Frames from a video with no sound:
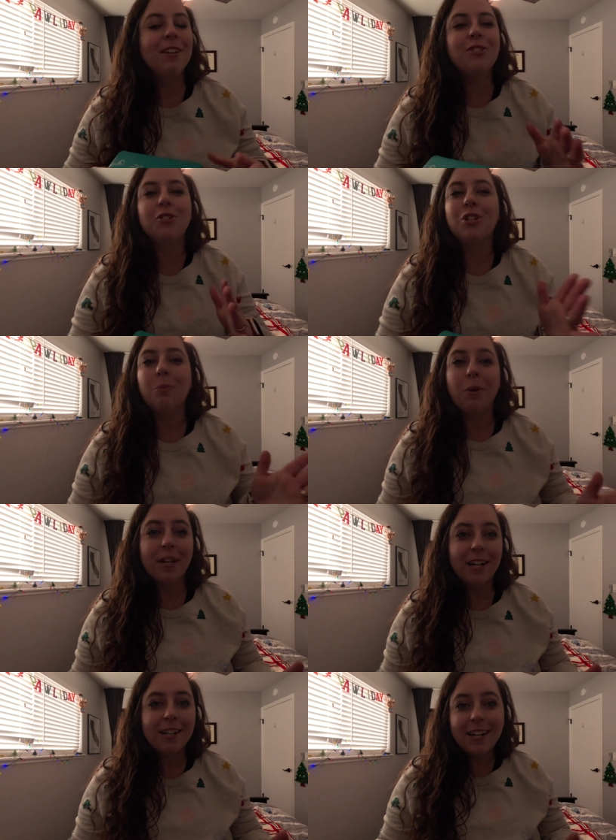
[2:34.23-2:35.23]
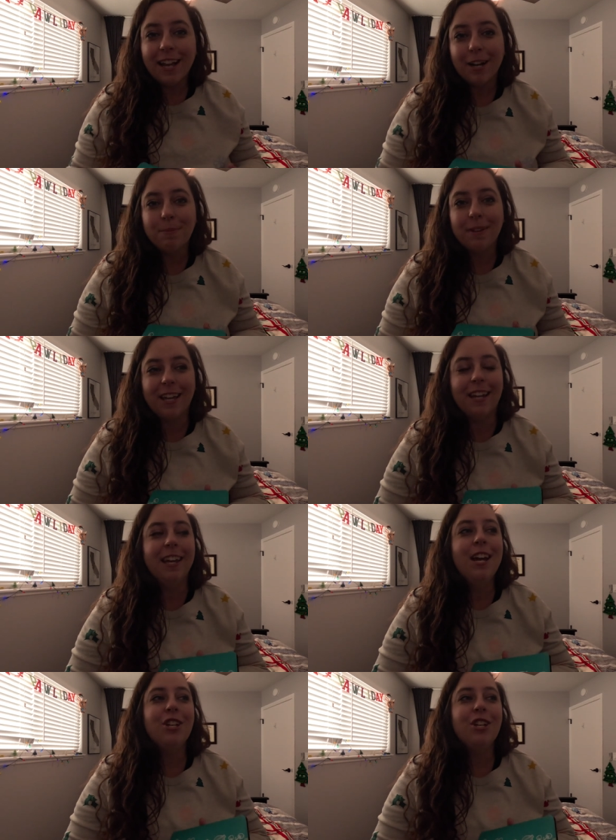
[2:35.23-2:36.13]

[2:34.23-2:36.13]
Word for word: so she won't get on an airplane.